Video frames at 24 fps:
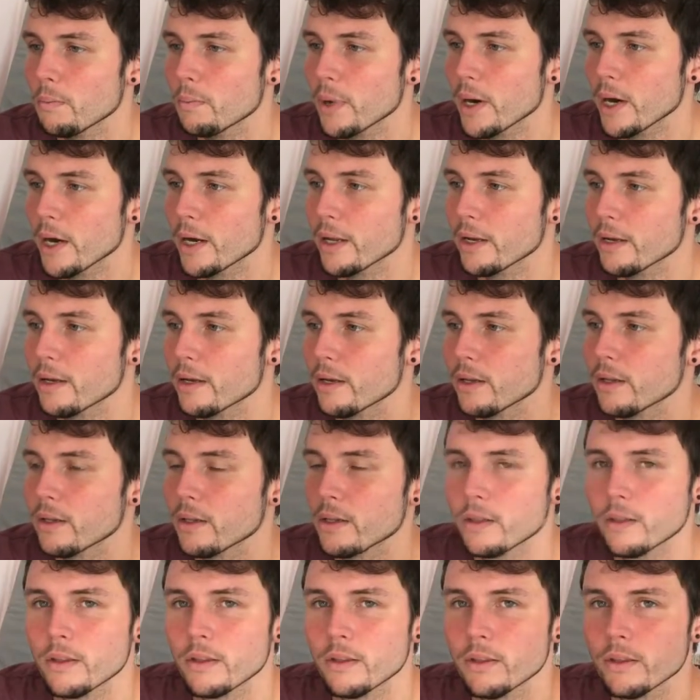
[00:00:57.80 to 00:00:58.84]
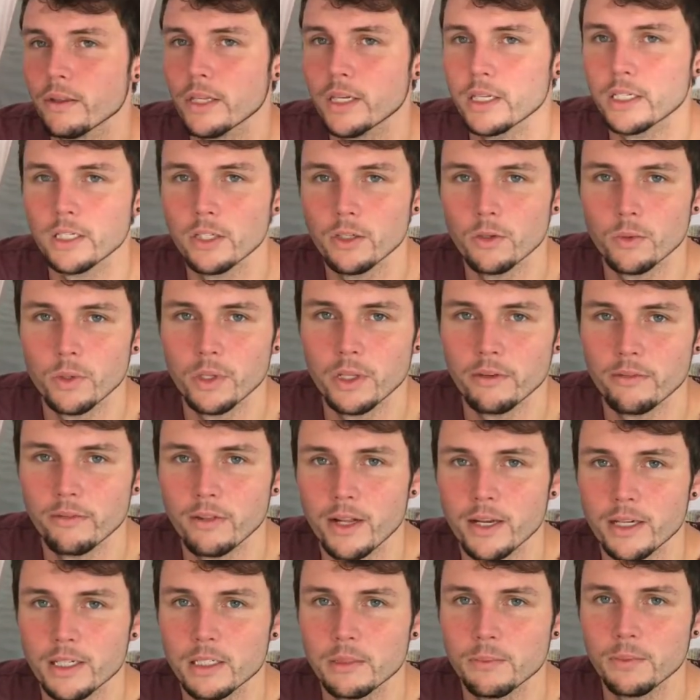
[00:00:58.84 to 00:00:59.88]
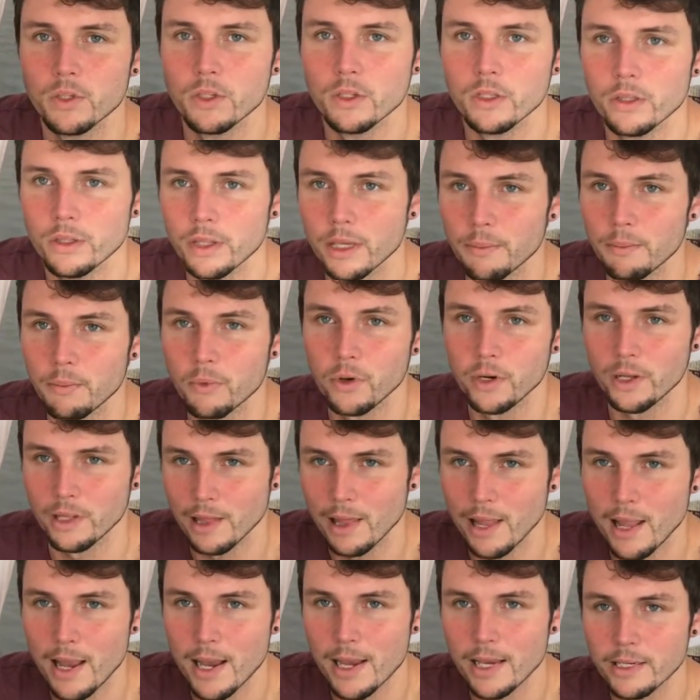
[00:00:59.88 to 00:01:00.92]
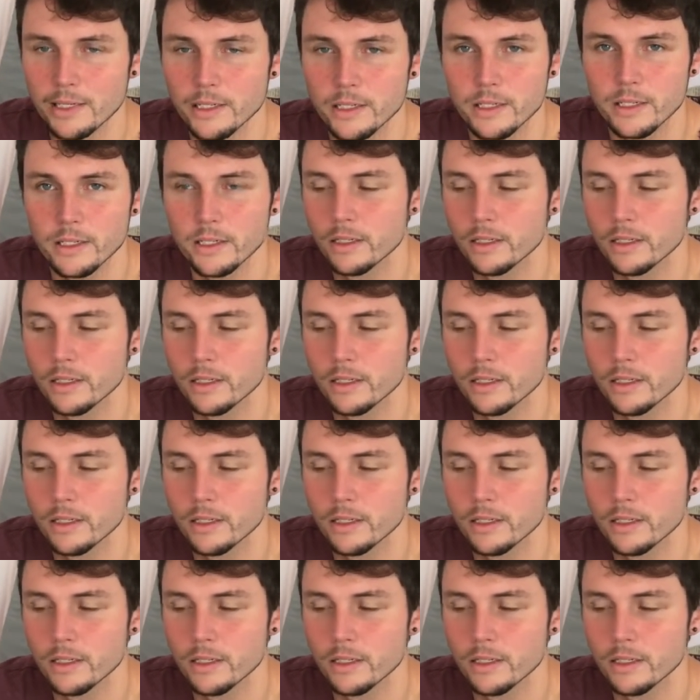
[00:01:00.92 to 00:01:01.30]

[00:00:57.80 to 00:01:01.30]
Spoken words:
but they're still really flexible, they're pretty light,